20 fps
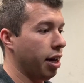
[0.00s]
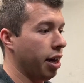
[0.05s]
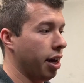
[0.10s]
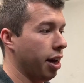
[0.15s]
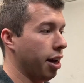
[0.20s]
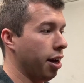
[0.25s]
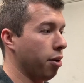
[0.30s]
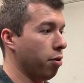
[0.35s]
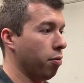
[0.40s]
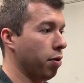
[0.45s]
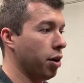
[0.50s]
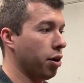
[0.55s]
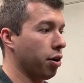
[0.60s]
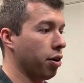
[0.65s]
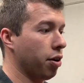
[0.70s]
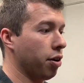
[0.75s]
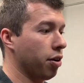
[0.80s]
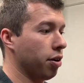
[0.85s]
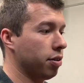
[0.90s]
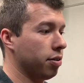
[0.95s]
and we
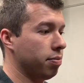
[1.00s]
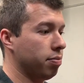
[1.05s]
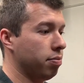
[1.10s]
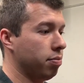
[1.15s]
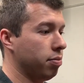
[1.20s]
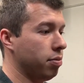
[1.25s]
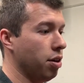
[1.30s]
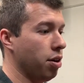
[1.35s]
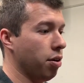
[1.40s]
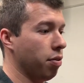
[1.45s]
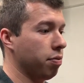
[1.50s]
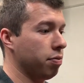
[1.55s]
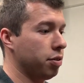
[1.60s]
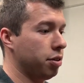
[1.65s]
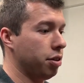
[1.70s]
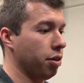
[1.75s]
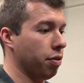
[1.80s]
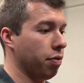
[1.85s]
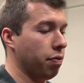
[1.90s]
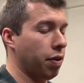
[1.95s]
are, you know,
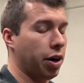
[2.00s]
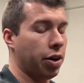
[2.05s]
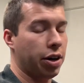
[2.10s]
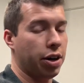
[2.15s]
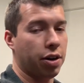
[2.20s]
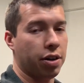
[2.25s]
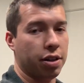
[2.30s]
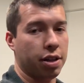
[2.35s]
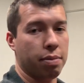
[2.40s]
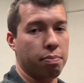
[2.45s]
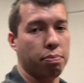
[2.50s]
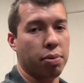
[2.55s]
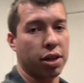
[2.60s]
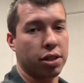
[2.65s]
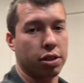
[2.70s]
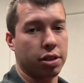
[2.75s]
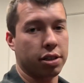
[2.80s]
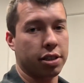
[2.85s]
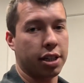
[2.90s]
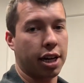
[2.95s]
still very on the
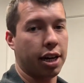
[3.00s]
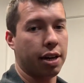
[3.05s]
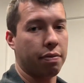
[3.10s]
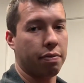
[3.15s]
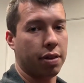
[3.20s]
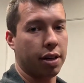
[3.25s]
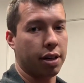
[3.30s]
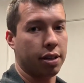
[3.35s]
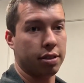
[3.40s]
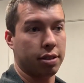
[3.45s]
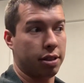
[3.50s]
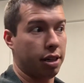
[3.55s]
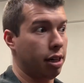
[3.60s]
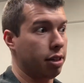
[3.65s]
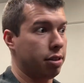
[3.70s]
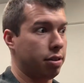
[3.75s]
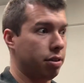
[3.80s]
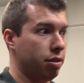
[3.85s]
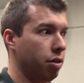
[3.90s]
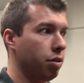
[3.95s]
budget side of things,
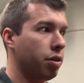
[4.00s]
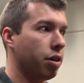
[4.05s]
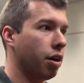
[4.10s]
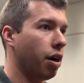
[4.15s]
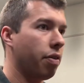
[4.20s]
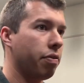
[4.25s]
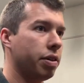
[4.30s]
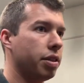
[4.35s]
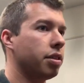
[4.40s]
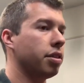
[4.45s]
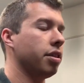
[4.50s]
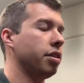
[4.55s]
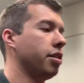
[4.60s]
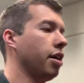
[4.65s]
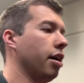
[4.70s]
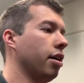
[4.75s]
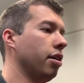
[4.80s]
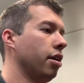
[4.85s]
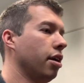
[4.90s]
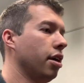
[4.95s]
as you can obviously
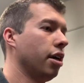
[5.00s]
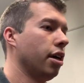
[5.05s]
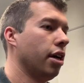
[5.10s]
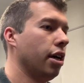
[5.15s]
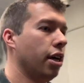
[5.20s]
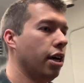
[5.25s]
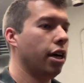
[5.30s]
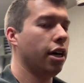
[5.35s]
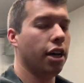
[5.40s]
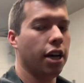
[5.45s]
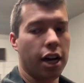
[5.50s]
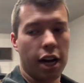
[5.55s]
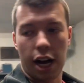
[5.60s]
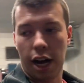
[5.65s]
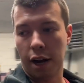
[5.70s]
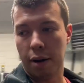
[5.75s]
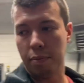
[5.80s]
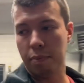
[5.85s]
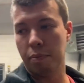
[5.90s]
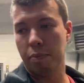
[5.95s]
tell.
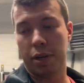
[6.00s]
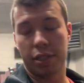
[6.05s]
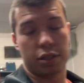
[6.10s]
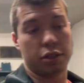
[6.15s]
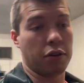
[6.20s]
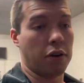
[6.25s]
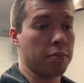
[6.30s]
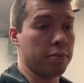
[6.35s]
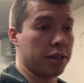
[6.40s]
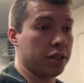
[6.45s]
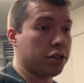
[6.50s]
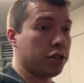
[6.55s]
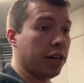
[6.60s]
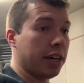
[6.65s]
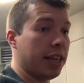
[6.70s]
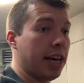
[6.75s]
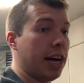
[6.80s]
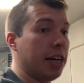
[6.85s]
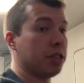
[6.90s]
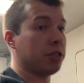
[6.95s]
But so I'm gonna try
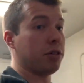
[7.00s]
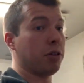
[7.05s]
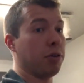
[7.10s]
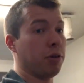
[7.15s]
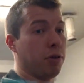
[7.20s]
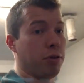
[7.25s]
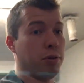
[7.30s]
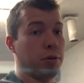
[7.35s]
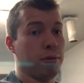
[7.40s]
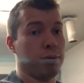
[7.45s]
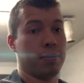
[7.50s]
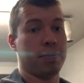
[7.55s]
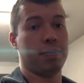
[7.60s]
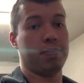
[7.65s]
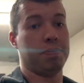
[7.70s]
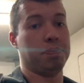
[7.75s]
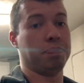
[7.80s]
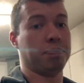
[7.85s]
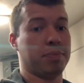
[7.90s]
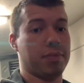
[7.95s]
that. So
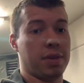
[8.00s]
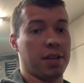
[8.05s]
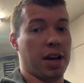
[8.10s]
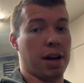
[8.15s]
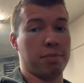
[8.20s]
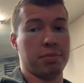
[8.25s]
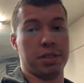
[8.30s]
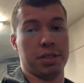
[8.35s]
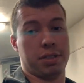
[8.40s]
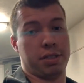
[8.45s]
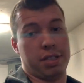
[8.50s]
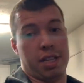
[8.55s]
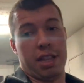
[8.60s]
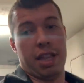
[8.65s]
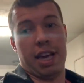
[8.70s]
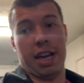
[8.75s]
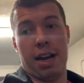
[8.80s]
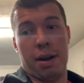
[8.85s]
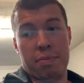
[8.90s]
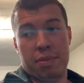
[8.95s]
I'm
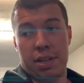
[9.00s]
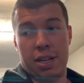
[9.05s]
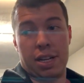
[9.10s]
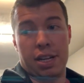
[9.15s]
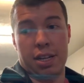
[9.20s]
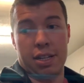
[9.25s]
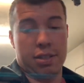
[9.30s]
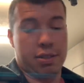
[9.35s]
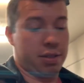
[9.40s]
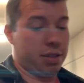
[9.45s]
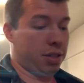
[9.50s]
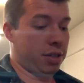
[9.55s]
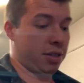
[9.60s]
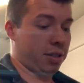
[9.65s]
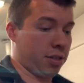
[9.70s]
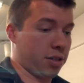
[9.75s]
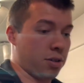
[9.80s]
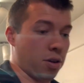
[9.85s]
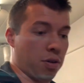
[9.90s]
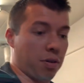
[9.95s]
gonna
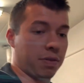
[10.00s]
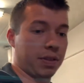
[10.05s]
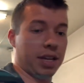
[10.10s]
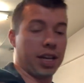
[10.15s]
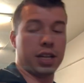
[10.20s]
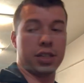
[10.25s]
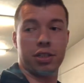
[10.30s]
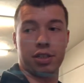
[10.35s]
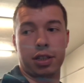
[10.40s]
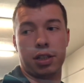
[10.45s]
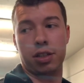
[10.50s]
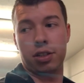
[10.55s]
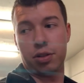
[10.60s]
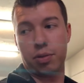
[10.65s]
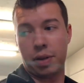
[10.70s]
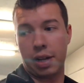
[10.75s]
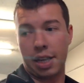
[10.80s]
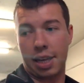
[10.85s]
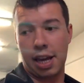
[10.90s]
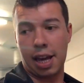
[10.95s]
go over the engine and do
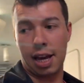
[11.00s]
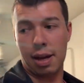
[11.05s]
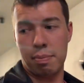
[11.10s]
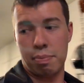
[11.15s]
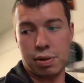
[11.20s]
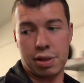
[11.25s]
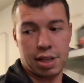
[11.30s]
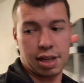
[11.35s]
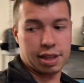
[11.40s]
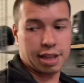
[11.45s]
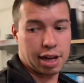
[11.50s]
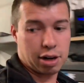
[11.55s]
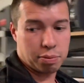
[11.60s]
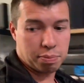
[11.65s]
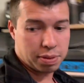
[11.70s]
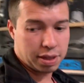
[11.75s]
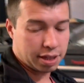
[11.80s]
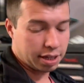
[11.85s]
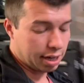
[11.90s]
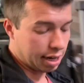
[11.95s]
what I can, but then that'll
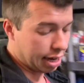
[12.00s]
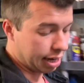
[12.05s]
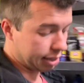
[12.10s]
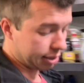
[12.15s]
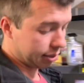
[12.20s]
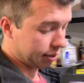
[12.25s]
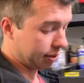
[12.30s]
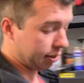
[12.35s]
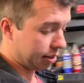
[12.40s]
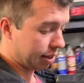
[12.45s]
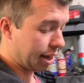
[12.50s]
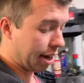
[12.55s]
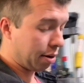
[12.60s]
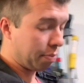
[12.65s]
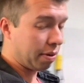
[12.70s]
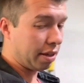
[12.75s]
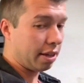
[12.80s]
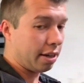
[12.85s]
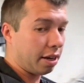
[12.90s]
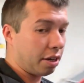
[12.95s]
be the next
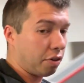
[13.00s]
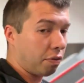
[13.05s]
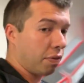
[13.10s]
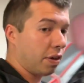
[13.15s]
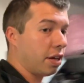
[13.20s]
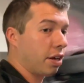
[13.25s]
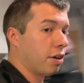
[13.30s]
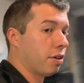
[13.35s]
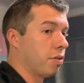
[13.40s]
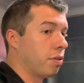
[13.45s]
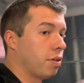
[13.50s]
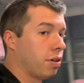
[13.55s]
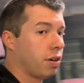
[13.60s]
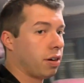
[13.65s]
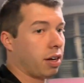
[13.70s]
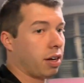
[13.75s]
video,